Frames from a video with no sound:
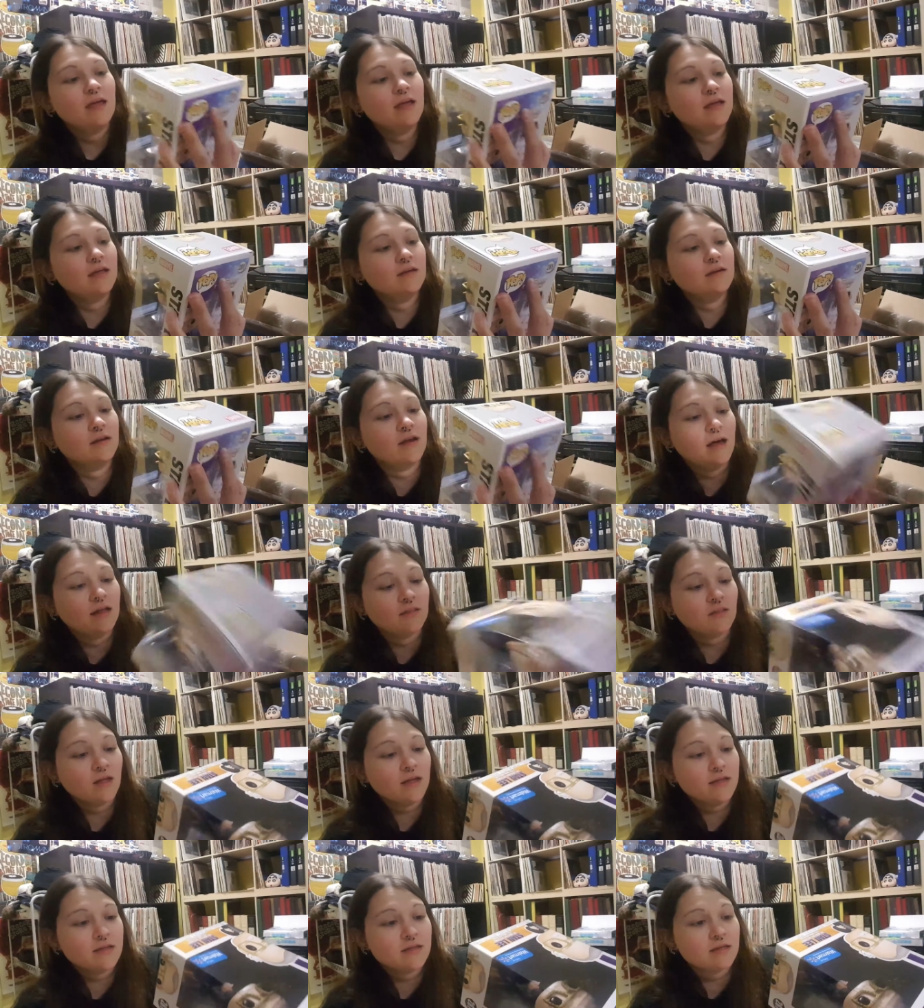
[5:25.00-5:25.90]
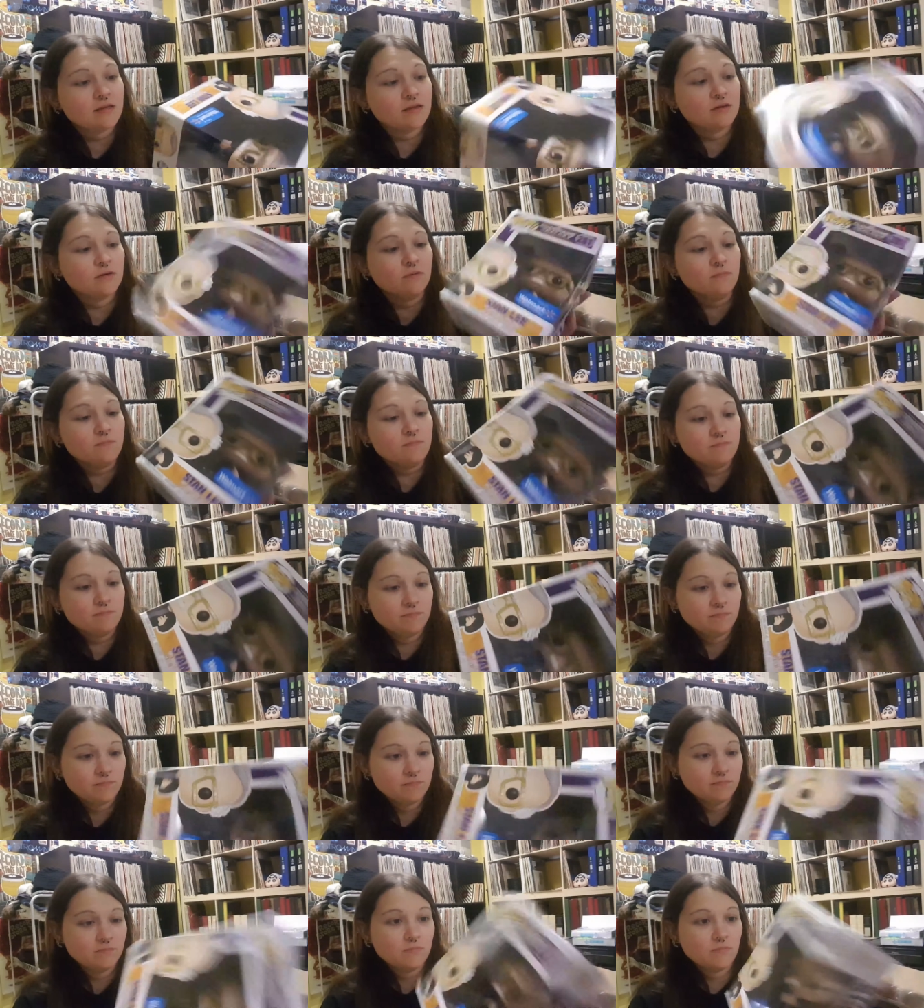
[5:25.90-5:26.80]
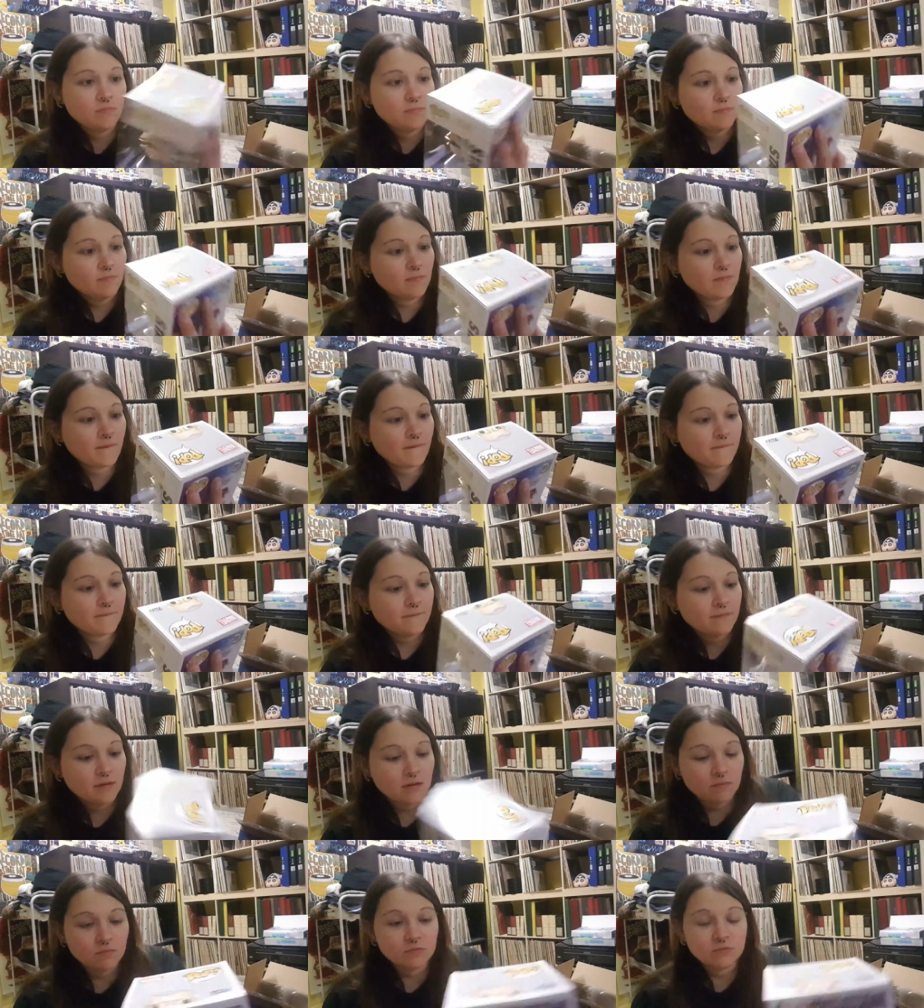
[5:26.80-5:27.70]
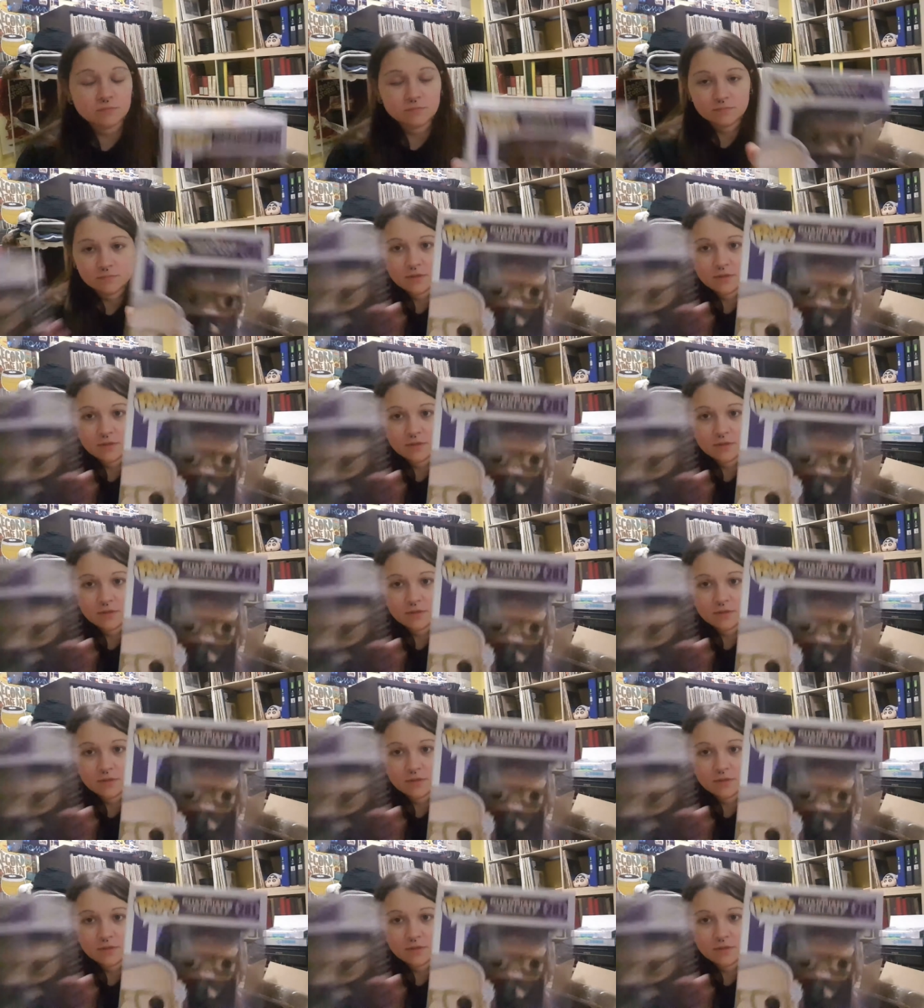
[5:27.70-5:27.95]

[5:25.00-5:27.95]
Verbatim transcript: And I like him. And we'll